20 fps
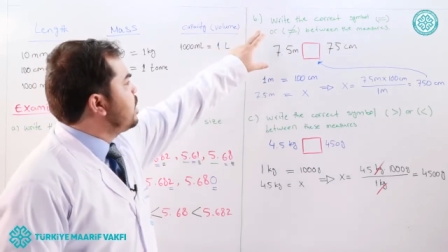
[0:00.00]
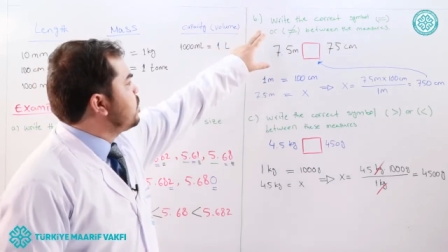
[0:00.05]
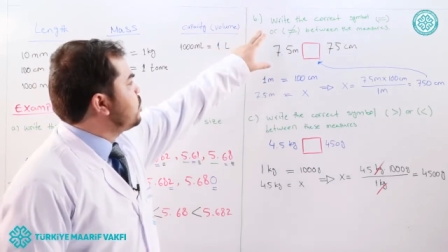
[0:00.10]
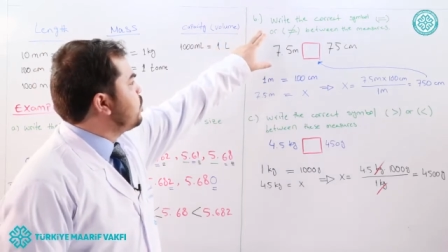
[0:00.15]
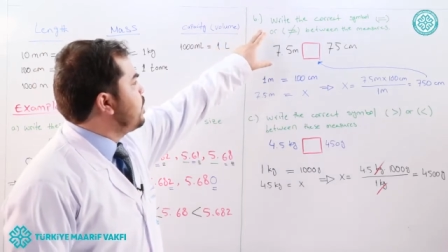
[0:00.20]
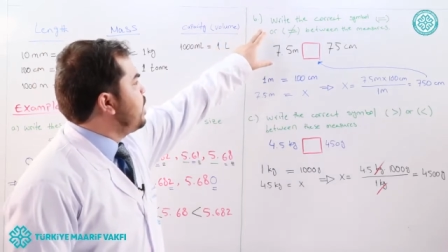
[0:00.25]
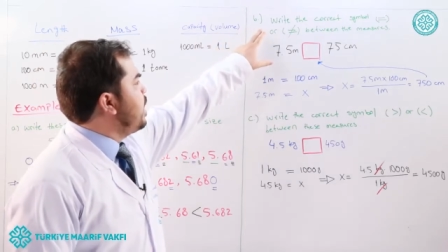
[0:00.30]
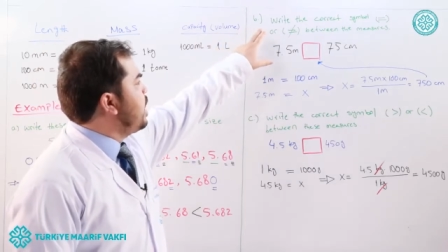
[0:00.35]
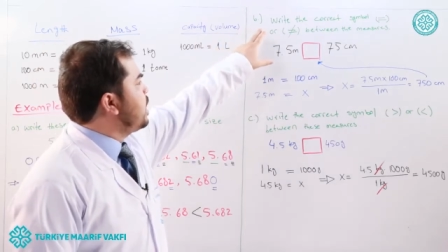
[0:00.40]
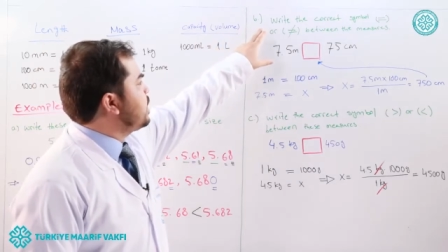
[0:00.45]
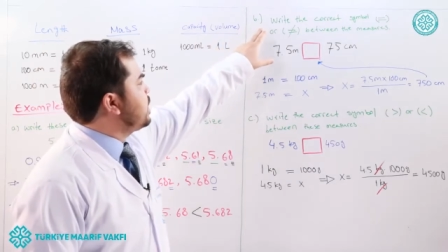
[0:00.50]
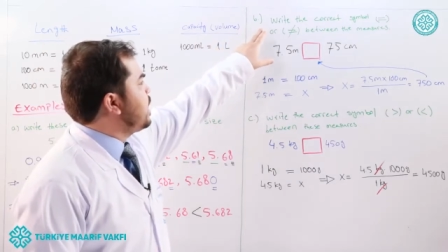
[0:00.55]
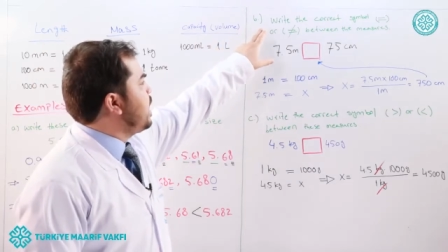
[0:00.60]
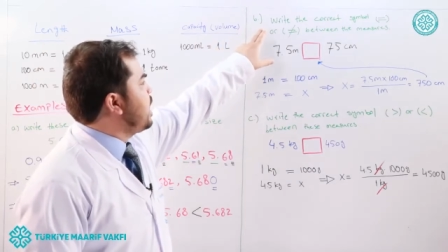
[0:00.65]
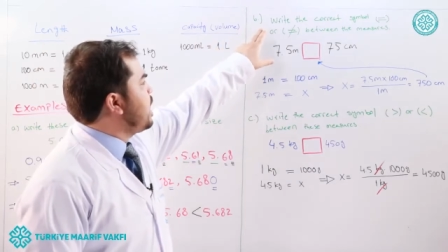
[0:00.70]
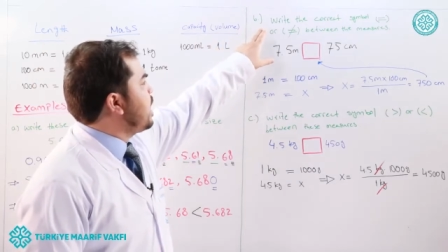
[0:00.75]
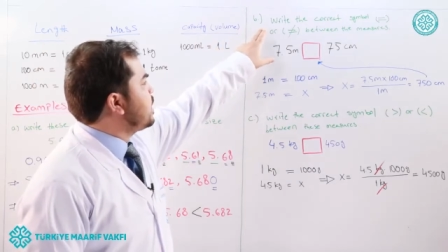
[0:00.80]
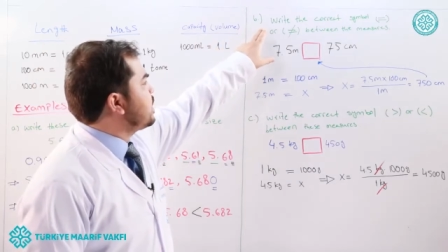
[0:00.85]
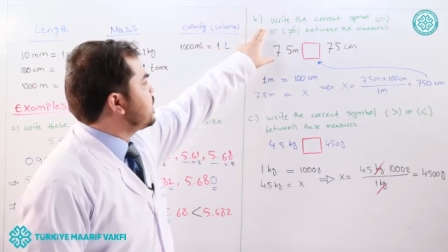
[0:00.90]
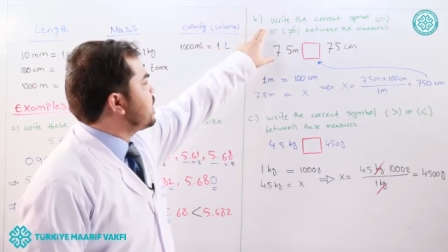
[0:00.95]
So they are
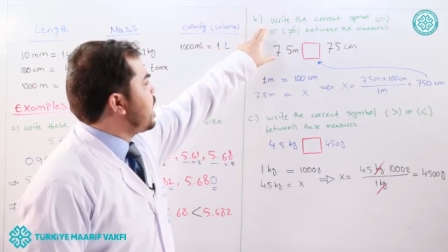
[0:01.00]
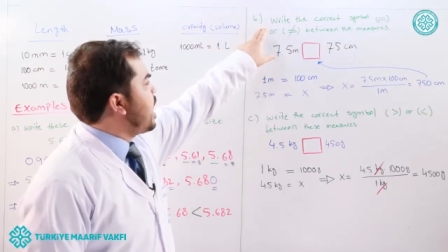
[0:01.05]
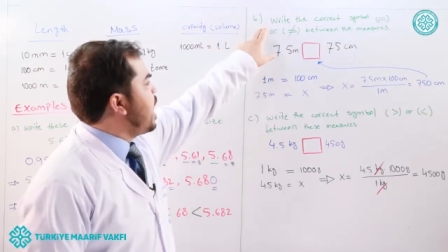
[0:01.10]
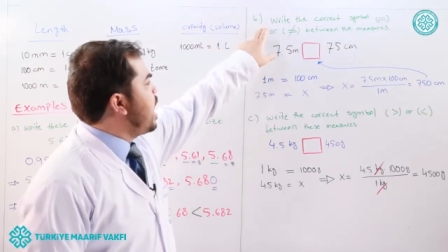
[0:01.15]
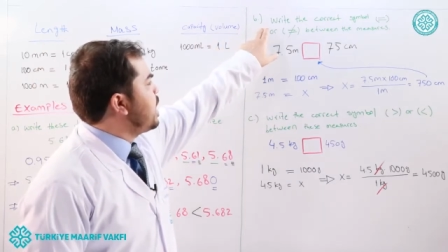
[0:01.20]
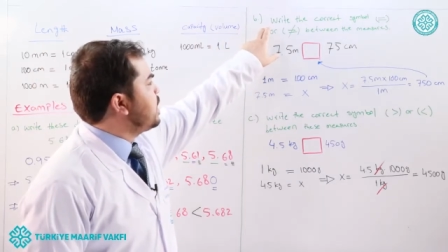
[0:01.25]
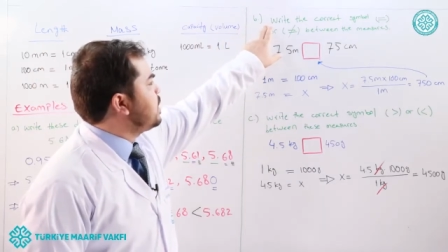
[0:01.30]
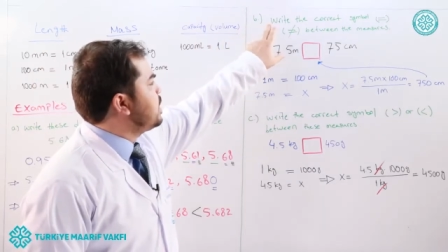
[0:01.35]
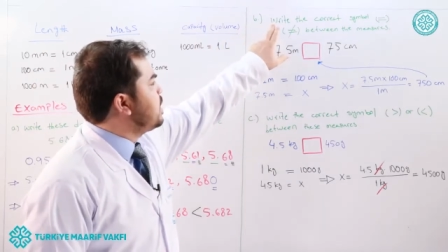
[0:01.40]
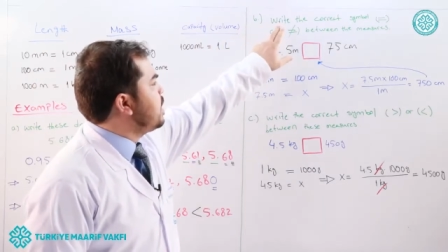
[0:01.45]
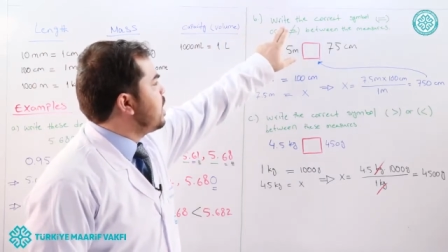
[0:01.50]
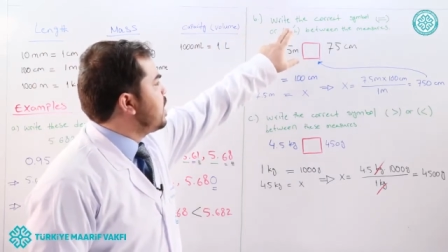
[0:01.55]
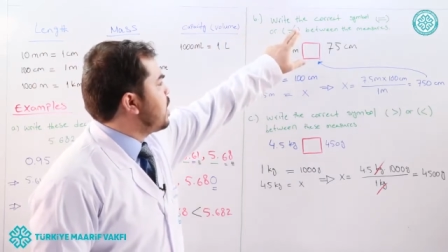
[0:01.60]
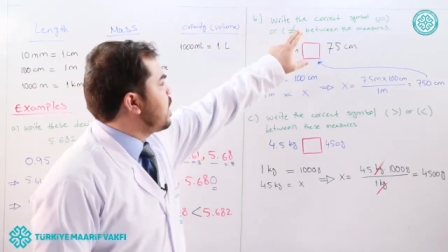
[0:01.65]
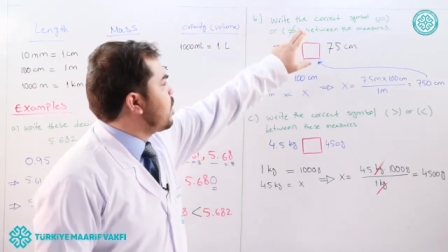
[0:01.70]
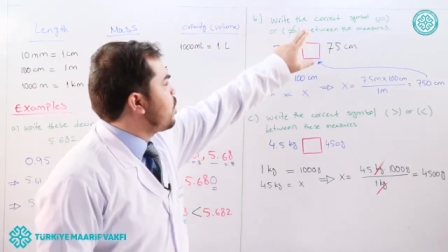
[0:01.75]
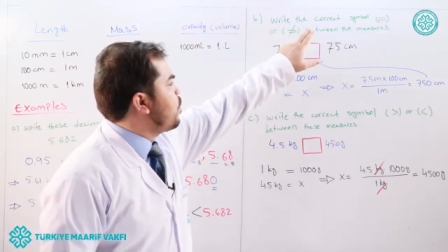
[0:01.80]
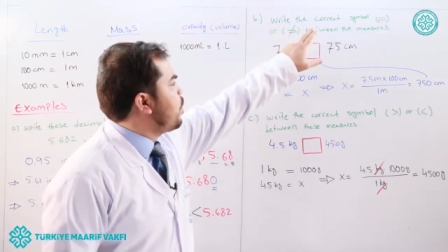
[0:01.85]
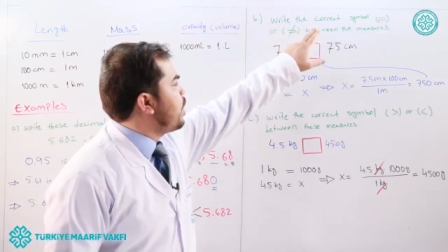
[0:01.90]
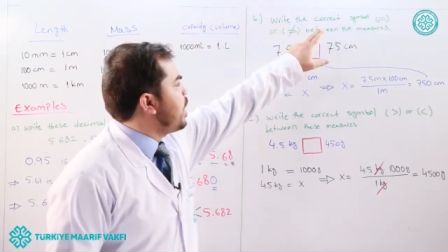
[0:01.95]
telling us write
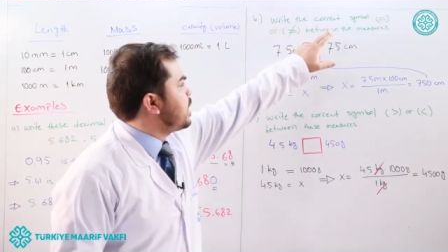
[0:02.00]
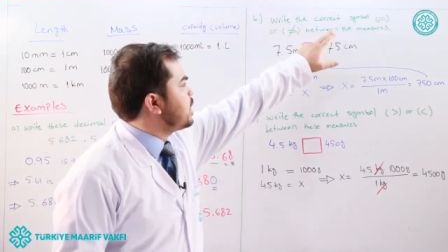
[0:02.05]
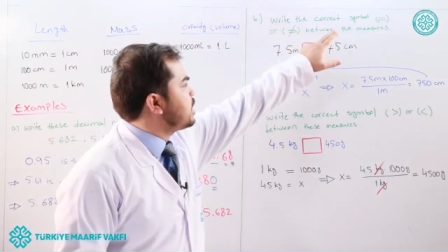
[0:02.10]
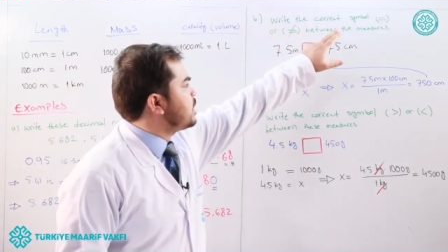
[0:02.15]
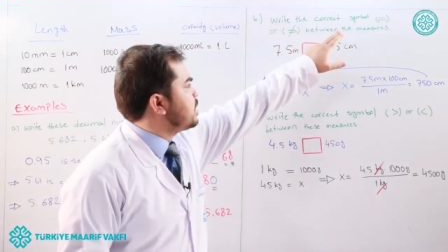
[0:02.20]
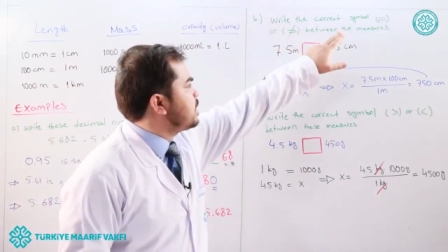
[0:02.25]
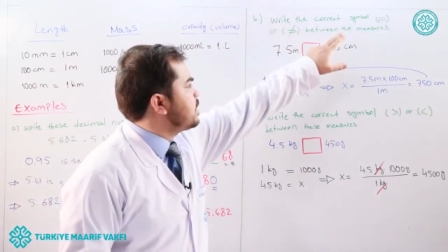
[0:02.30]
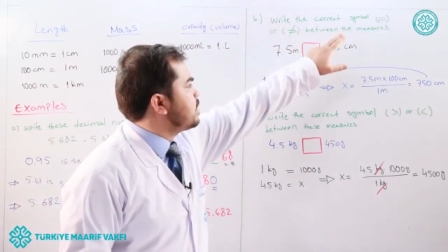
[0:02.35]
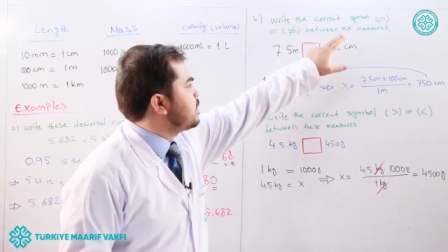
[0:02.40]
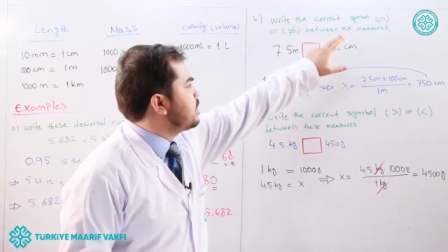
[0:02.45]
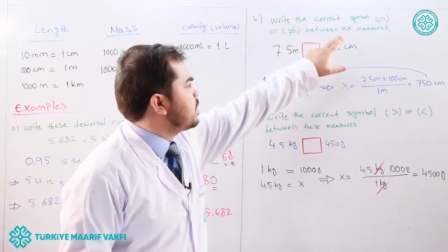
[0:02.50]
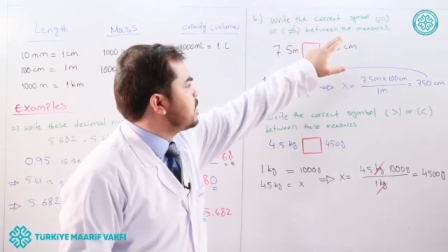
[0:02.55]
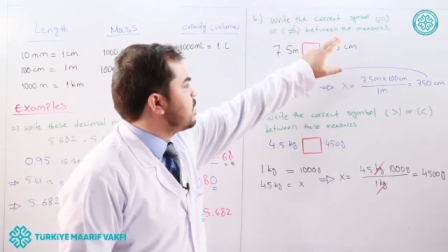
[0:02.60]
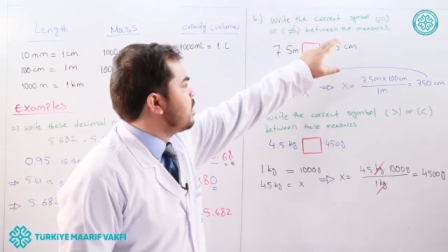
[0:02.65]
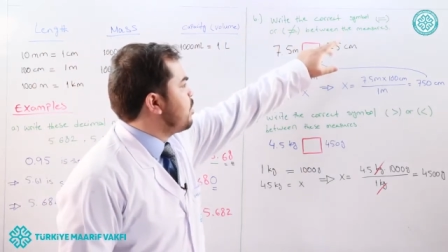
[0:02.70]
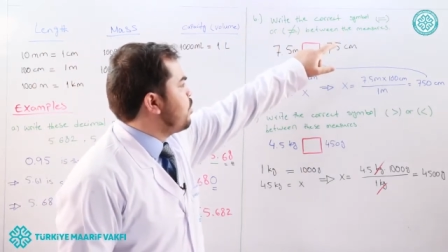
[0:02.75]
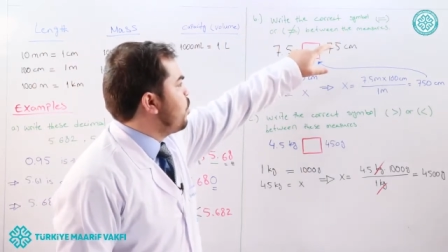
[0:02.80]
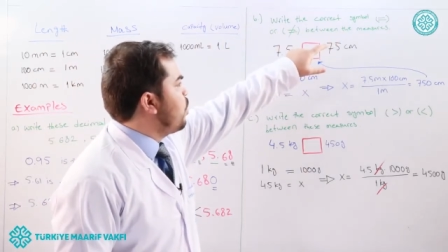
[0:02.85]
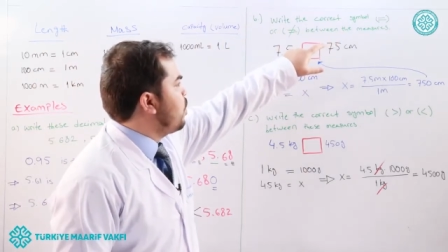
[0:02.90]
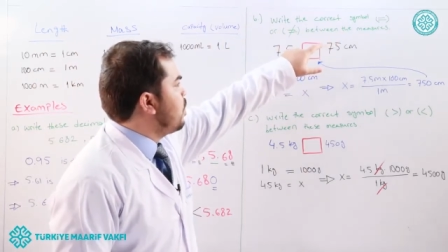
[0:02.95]
the correct
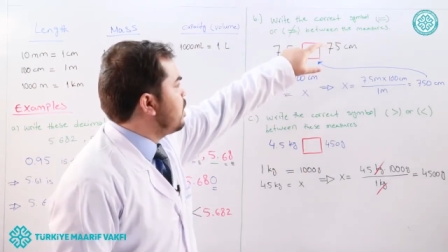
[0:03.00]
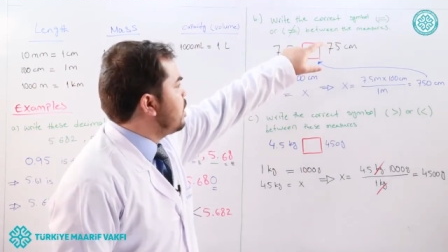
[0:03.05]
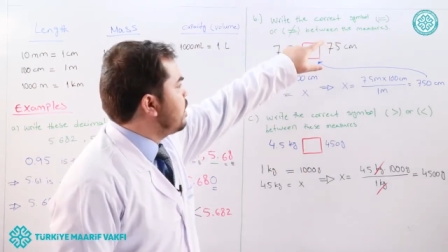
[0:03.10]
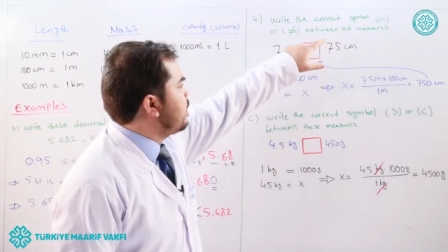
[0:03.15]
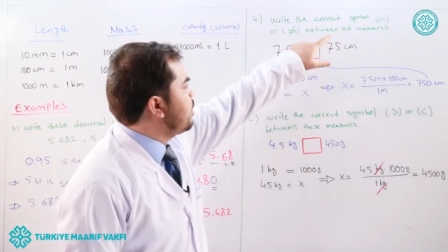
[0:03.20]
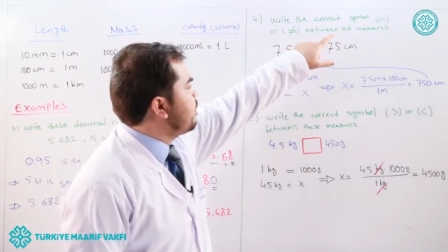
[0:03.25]
symbol.